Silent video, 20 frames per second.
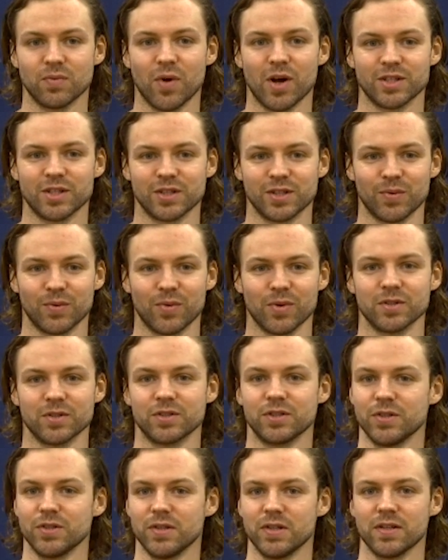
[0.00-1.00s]
watching the World
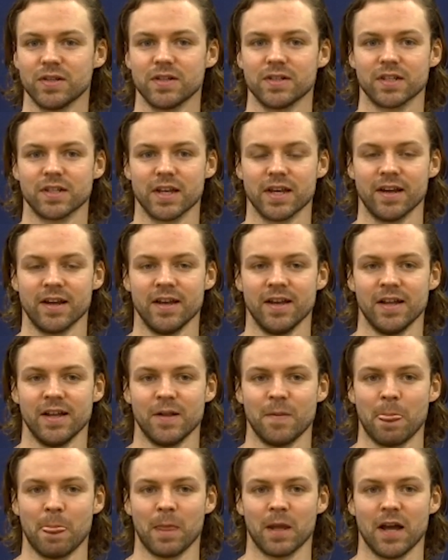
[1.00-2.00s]
Juniors, like
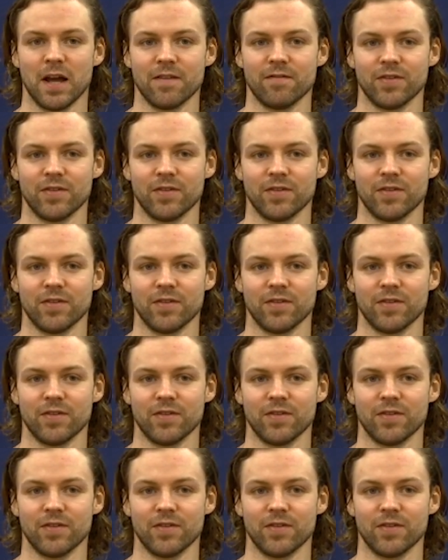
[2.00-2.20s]
I